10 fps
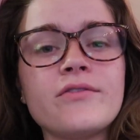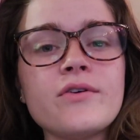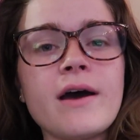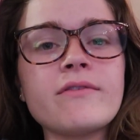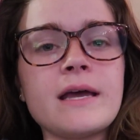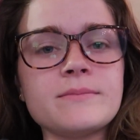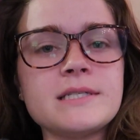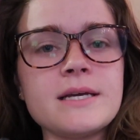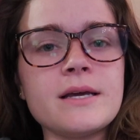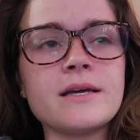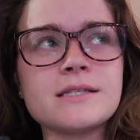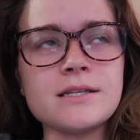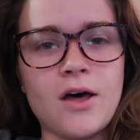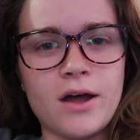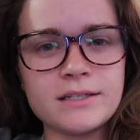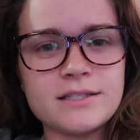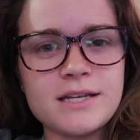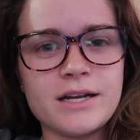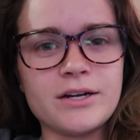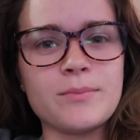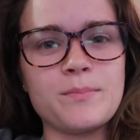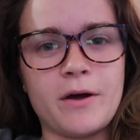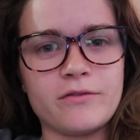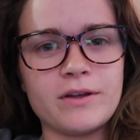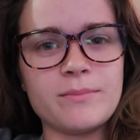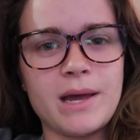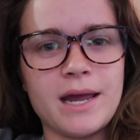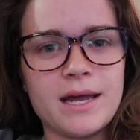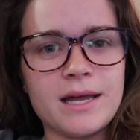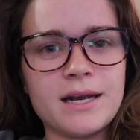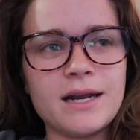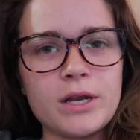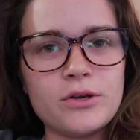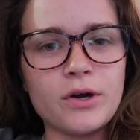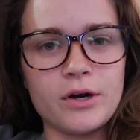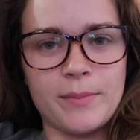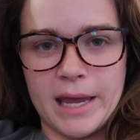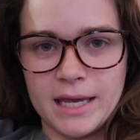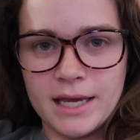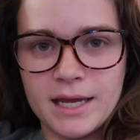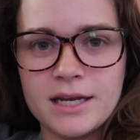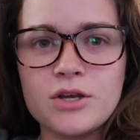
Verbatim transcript: if you have empty slots in your muffin pan when you go to bake it,